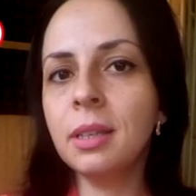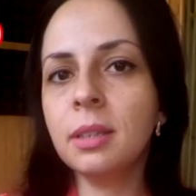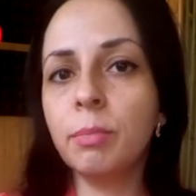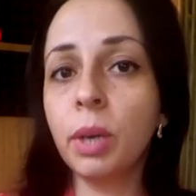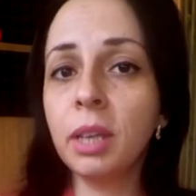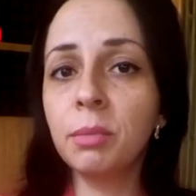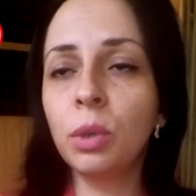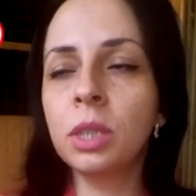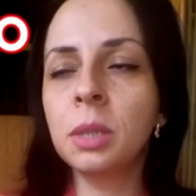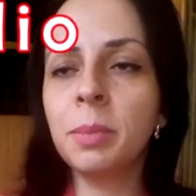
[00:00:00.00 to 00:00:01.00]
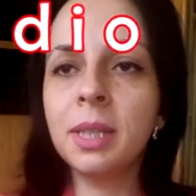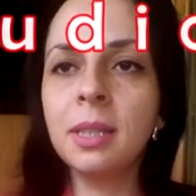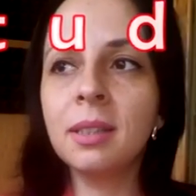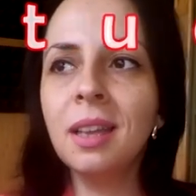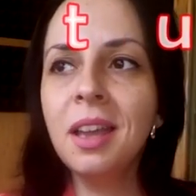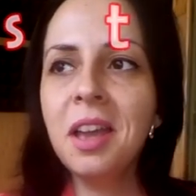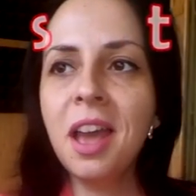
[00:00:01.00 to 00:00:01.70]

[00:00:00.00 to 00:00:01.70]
business, brick and mortar business,